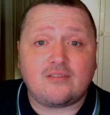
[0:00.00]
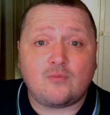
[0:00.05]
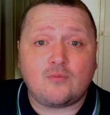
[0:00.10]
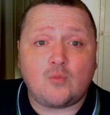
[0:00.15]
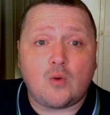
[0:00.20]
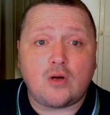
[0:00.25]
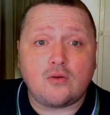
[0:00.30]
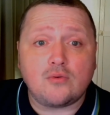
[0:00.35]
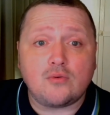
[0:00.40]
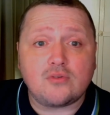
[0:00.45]

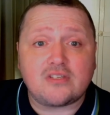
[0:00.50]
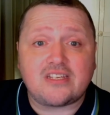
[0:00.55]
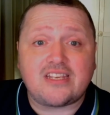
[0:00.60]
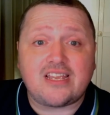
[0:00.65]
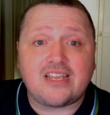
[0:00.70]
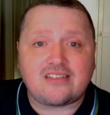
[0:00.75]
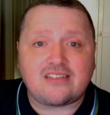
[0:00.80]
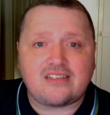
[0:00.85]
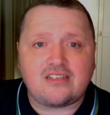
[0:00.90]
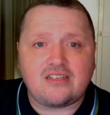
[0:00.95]
woes
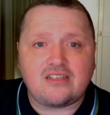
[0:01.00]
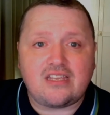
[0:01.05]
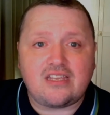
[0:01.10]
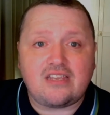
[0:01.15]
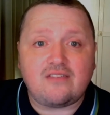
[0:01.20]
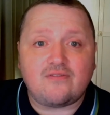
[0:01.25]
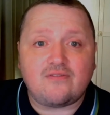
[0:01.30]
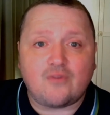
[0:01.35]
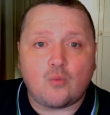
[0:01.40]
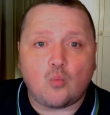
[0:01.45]
getting
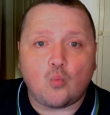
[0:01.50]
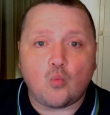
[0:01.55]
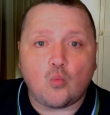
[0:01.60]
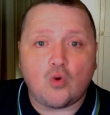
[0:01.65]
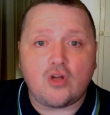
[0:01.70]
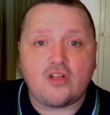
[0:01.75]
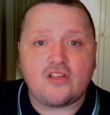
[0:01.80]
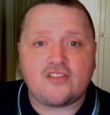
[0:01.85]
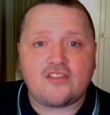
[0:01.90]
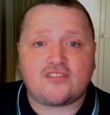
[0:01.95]
even
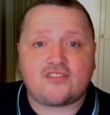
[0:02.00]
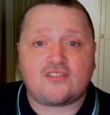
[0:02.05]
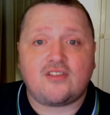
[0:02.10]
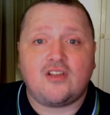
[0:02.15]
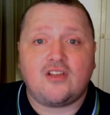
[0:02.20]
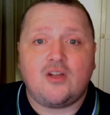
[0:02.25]
worse,